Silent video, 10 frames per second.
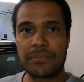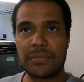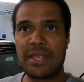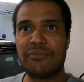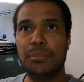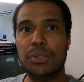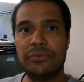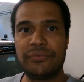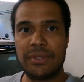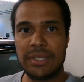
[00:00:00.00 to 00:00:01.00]
they've
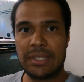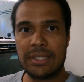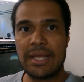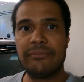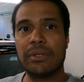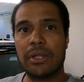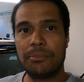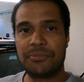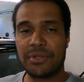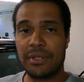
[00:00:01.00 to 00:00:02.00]
moved the
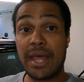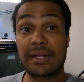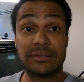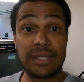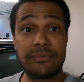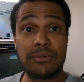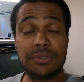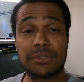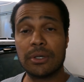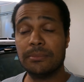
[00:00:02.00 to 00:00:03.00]
envelope to the next level in
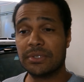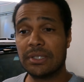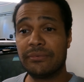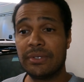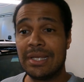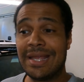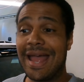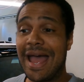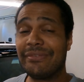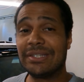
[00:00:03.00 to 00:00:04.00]
terms of
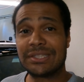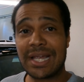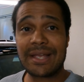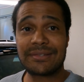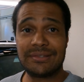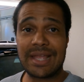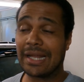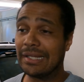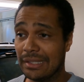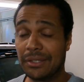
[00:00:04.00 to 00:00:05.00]
having chassis that
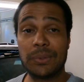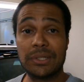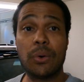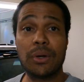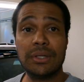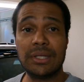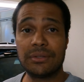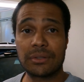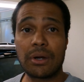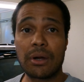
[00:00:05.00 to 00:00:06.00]
can literally go underneath
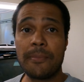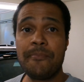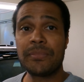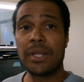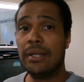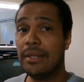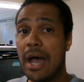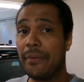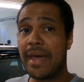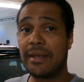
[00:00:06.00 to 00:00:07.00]
your car.
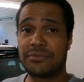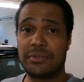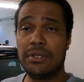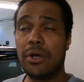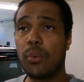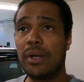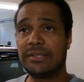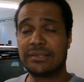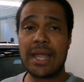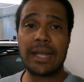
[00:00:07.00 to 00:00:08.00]
Now that is in no way
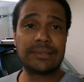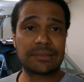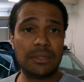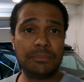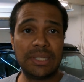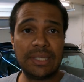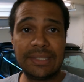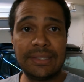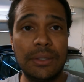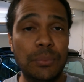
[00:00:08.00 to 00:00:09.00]
saying it's going to
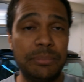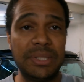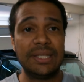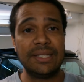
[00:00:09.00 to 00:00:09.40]
be it would be an